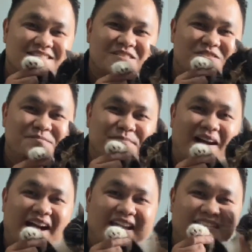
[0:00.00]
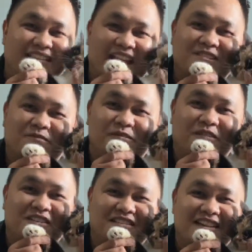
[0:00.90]
Goodbye, thanks for
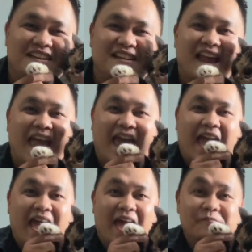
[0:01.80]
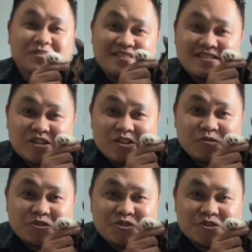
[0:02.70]
watching. I will see
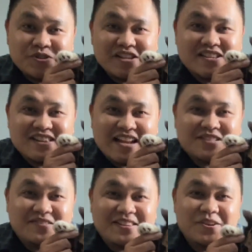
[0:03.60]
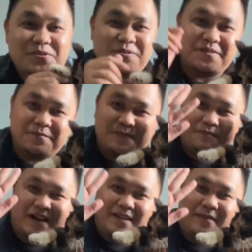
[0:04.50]
you soon in the next video.
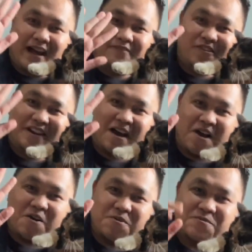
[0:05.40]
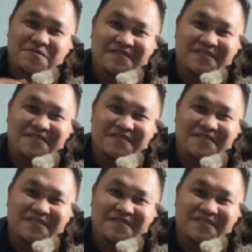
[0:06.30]
Bye bye for now.